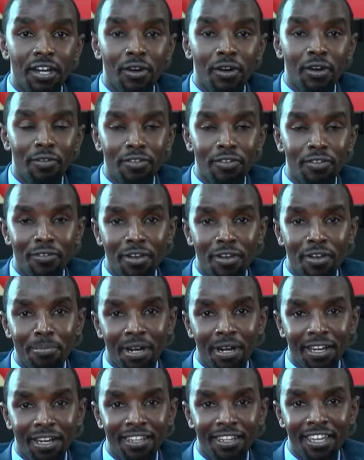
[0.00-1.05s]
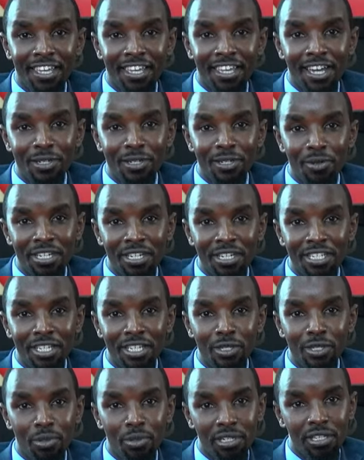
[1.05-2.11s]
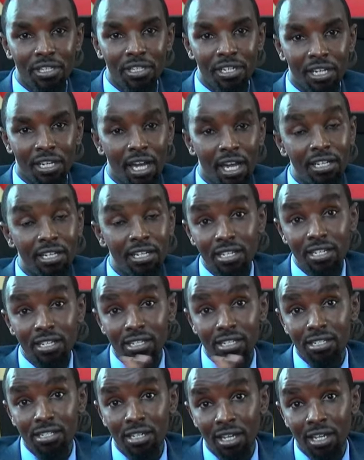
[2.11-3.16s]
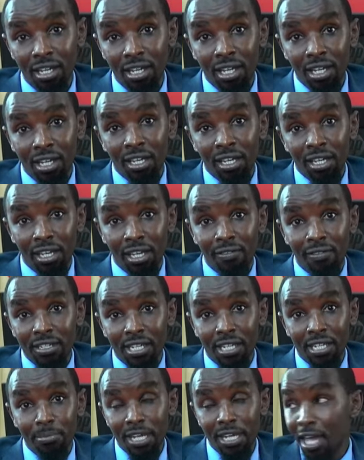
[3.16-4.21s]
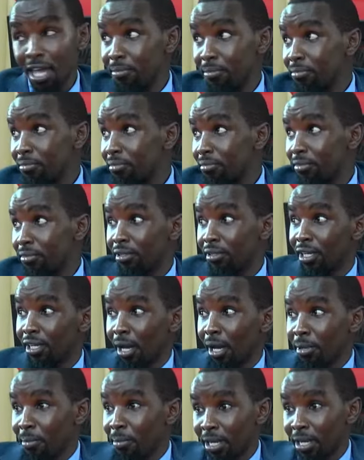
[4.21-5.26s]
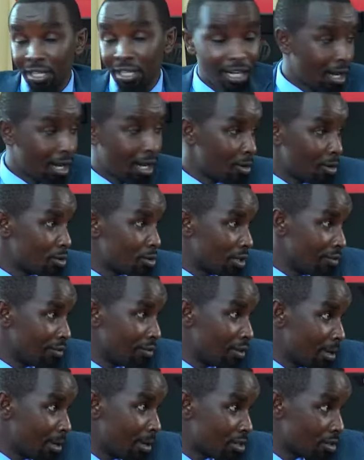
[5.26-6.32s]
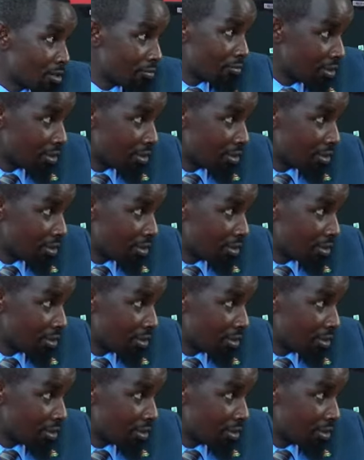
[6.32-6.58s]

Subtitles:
Of November, the year 2023. And since he gave us some time, cameraman, I want to give him a trophy.